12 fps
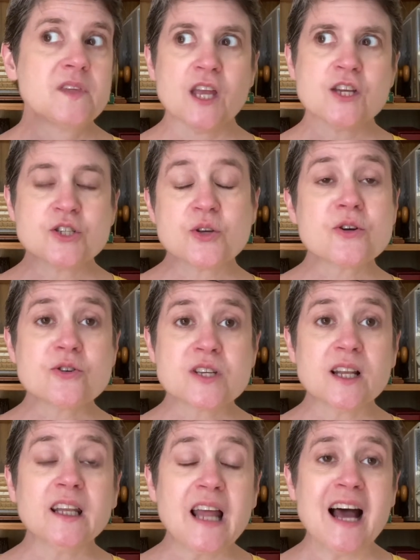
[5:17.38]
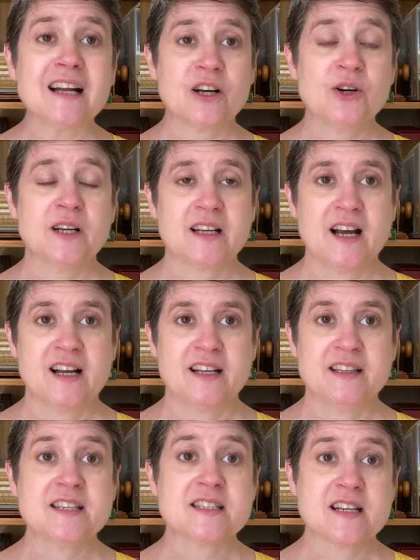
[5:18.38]
So there's a lot going on
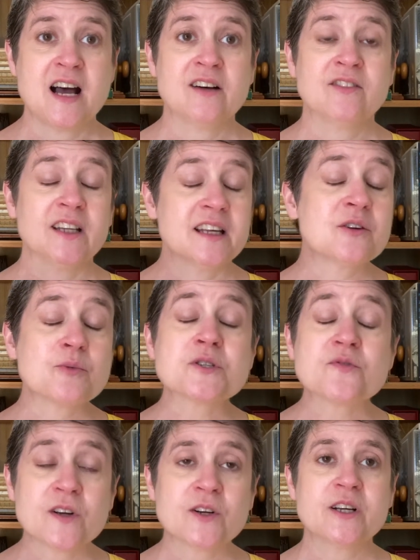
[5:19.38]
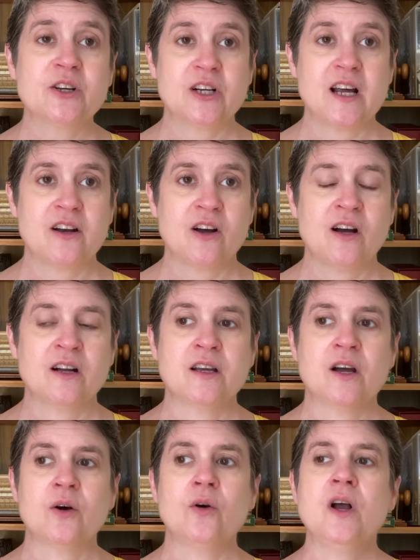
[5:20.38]
in this novel, and it was very good on
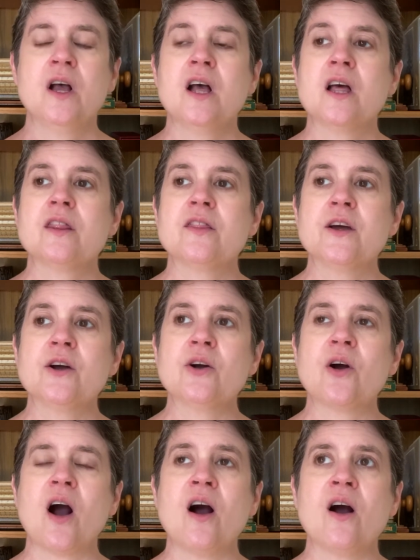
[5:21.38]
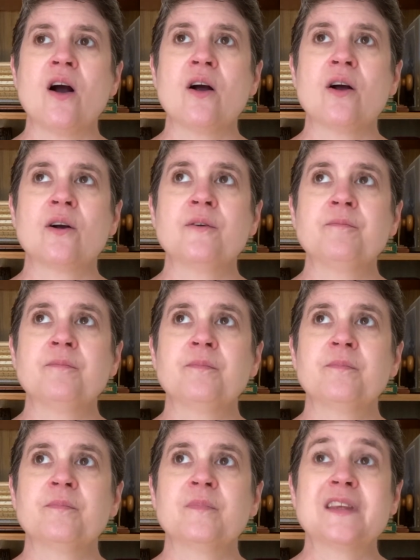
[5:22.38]
audio. There are
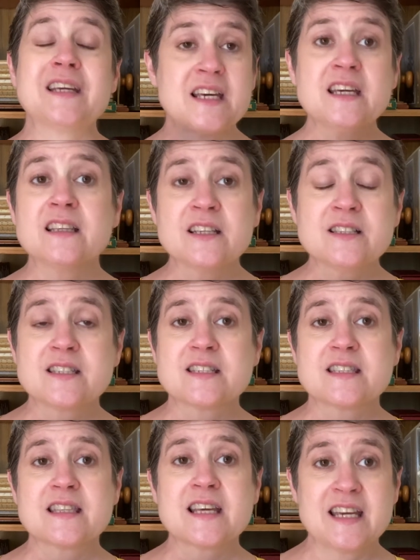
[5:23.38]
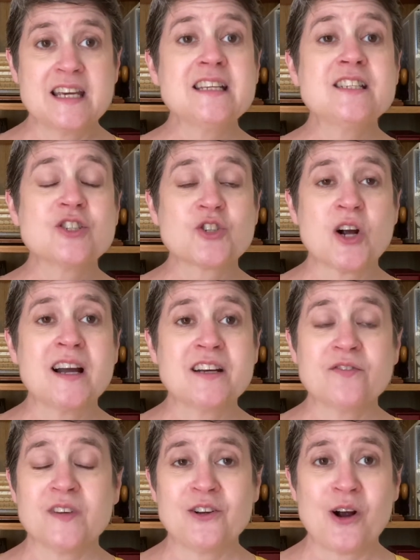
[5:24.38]
the kids, the kids trying to
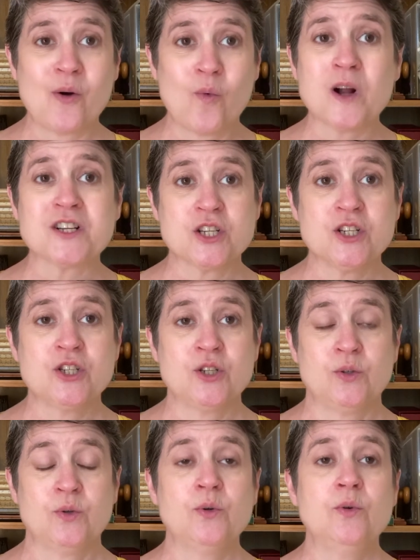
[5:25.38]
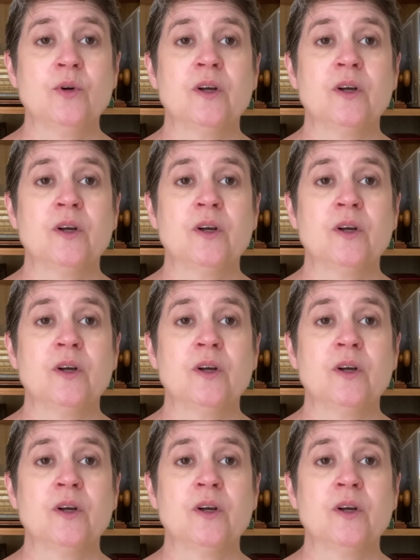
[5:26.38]
figure out what to do,